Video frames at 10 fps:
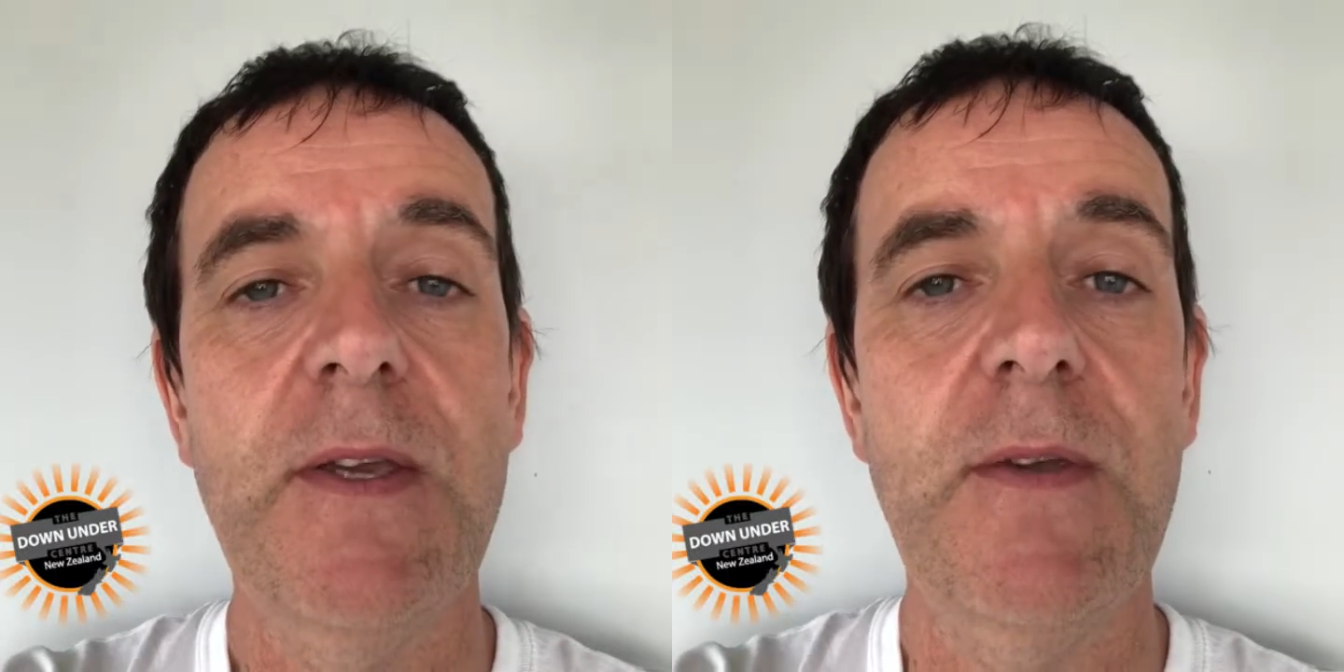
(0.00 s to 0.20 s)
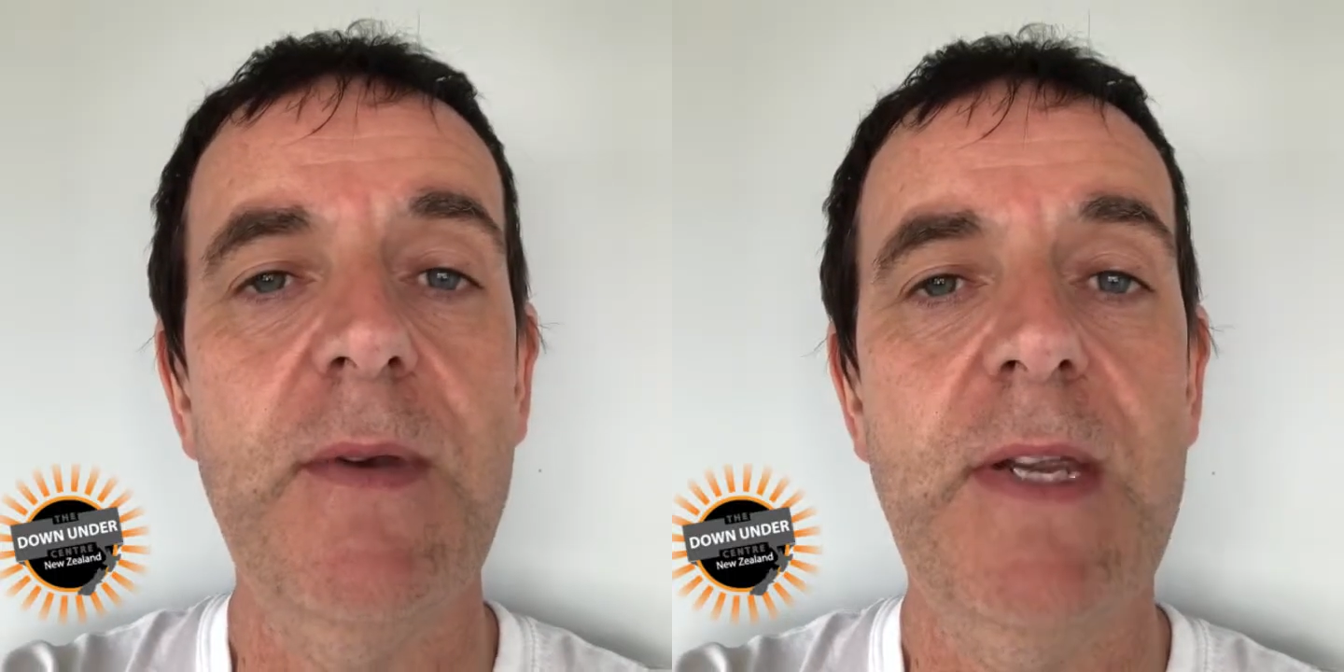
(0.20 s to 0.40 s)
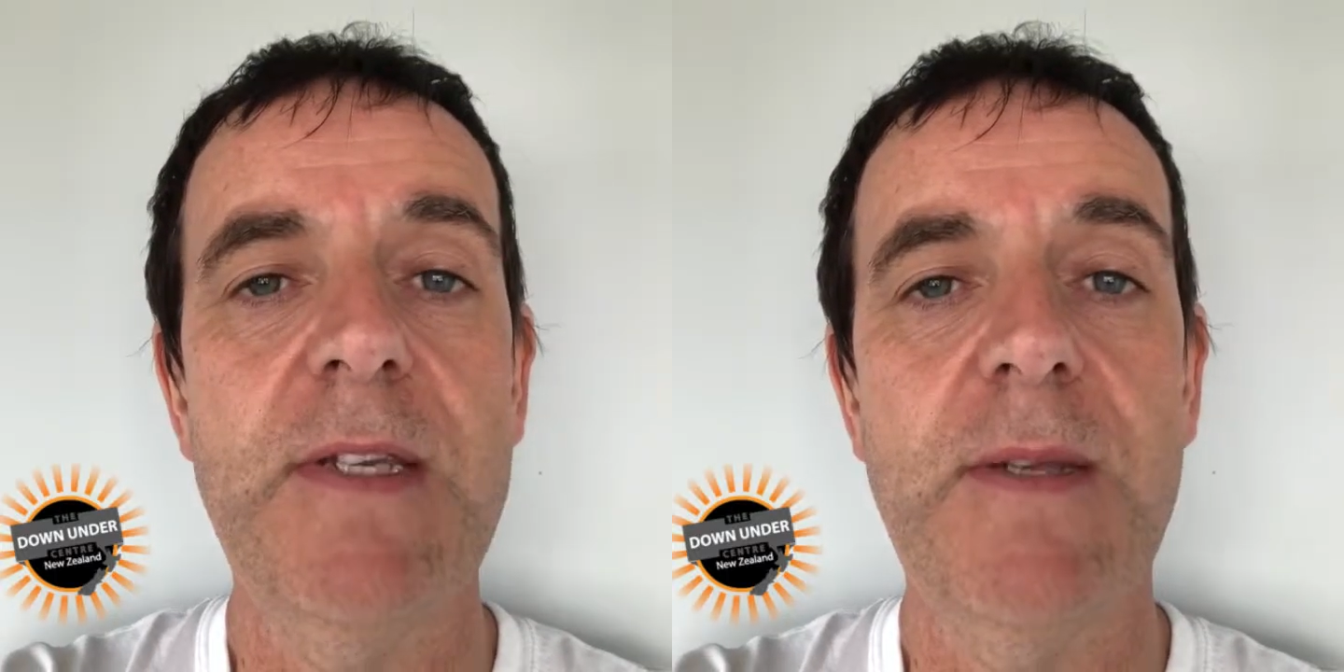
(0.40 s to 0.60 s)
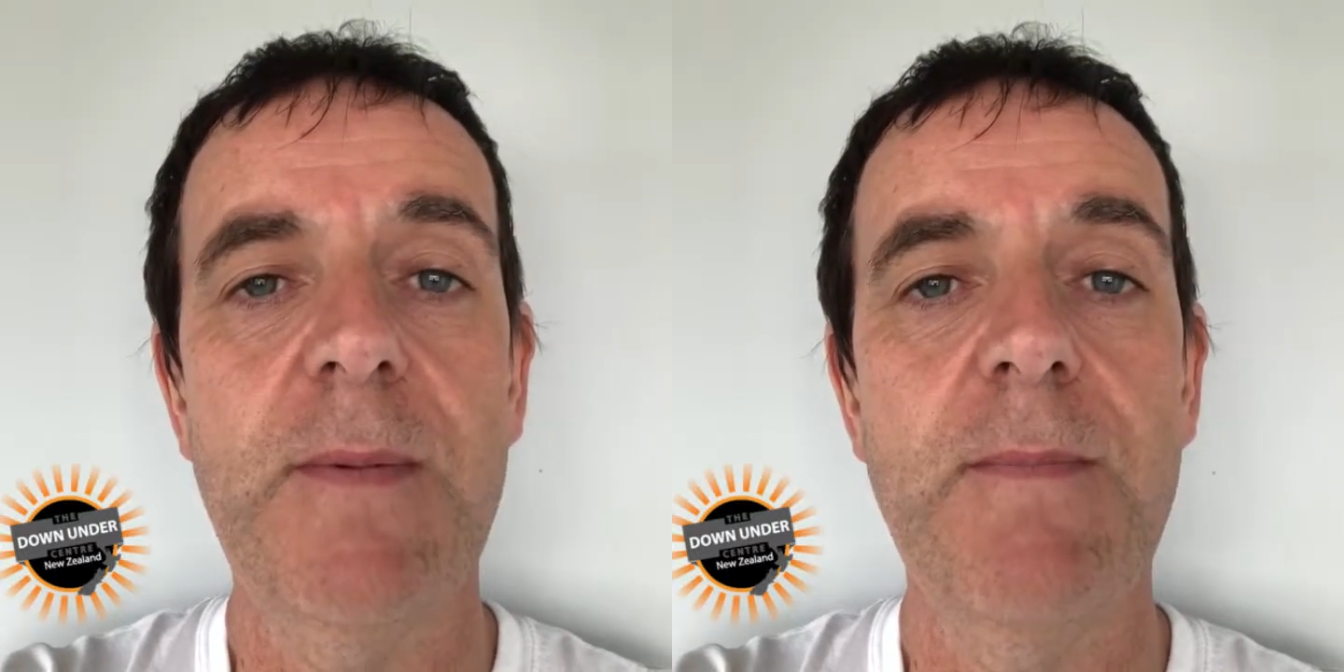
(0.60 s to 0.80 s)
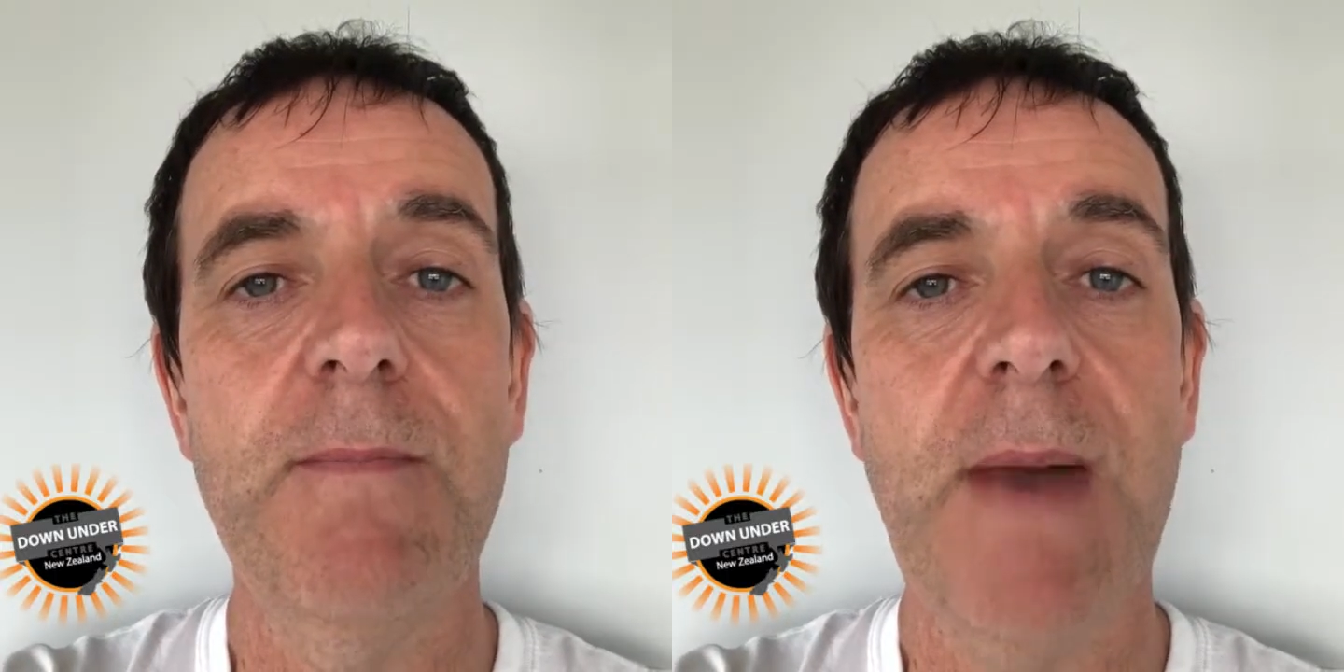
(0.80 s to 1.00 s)
You need
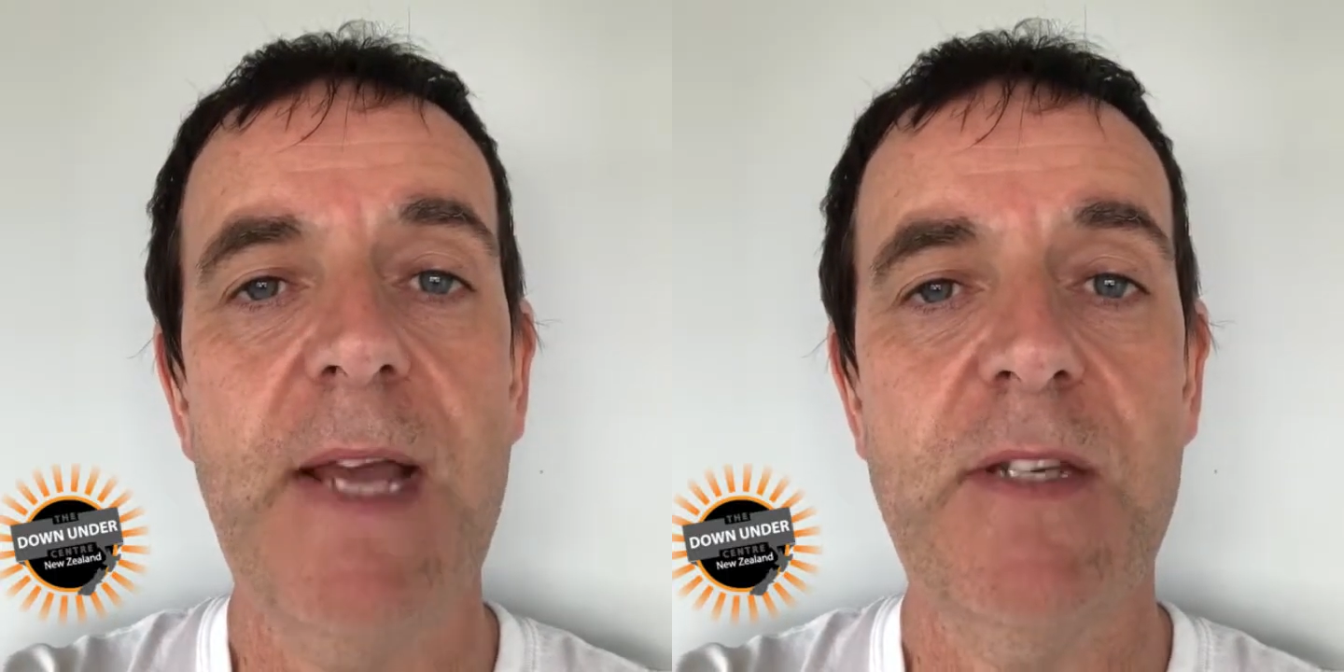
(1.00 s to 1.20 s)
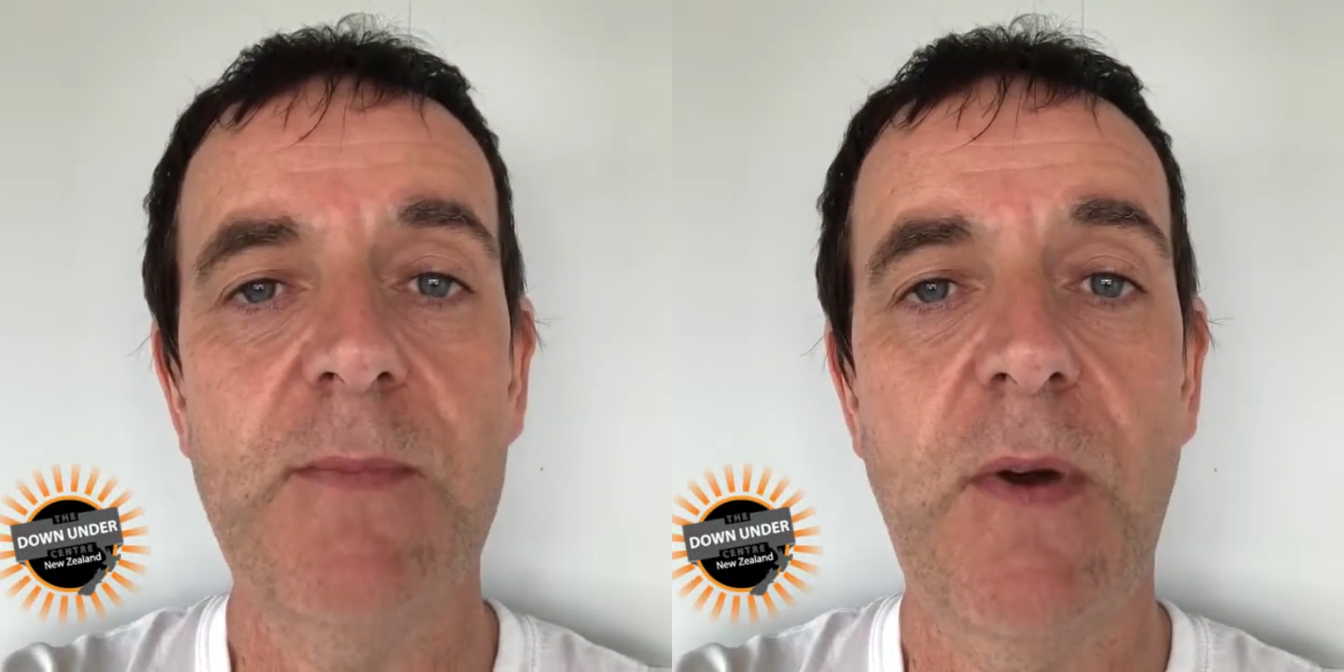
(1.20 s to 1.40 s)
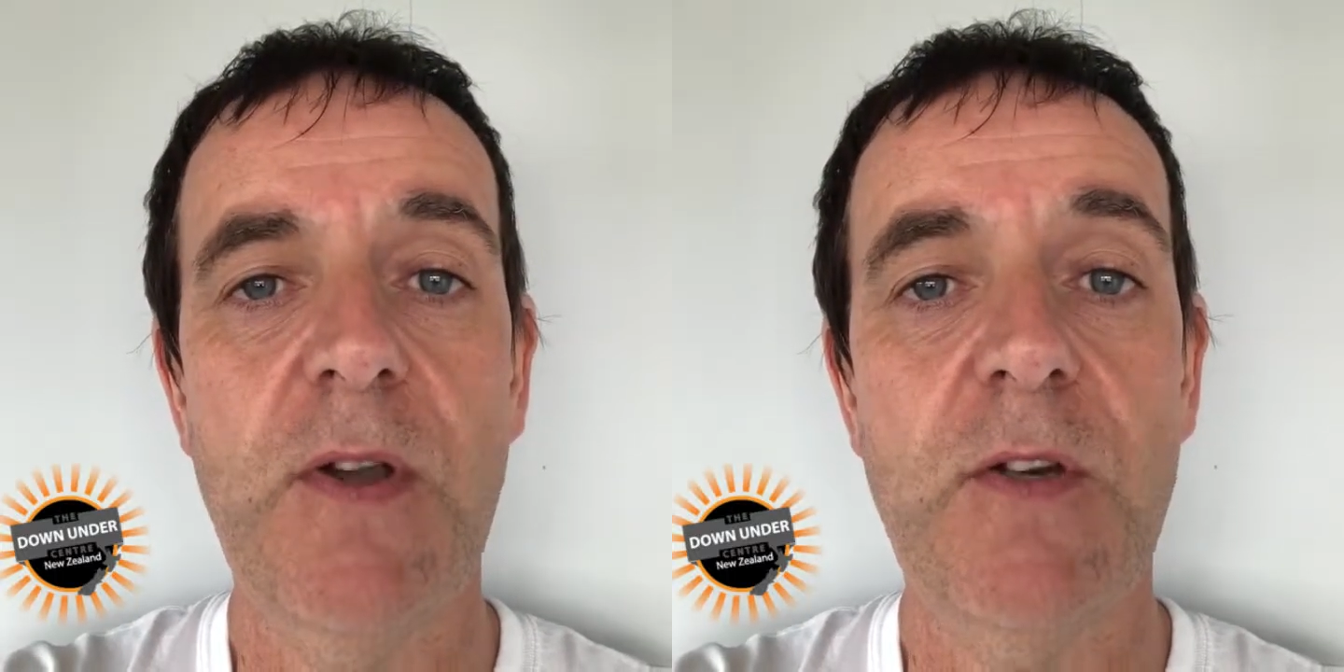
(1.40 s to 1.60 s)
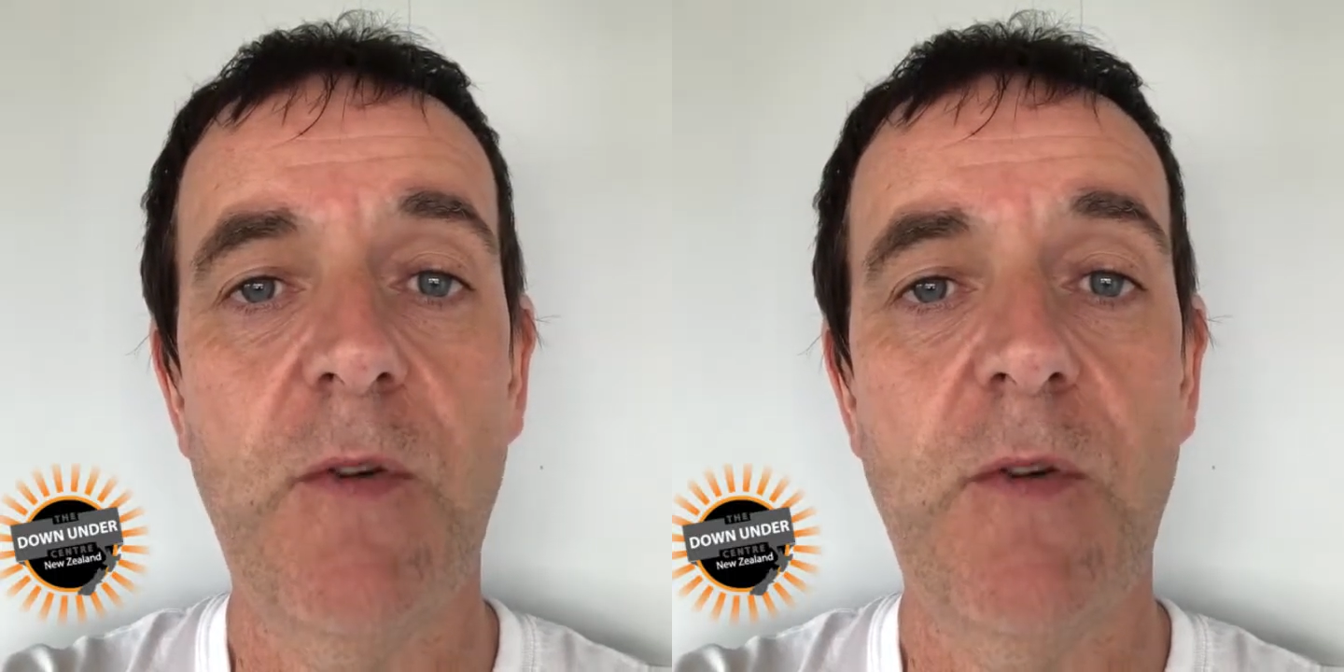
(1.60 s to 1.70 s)
to maximize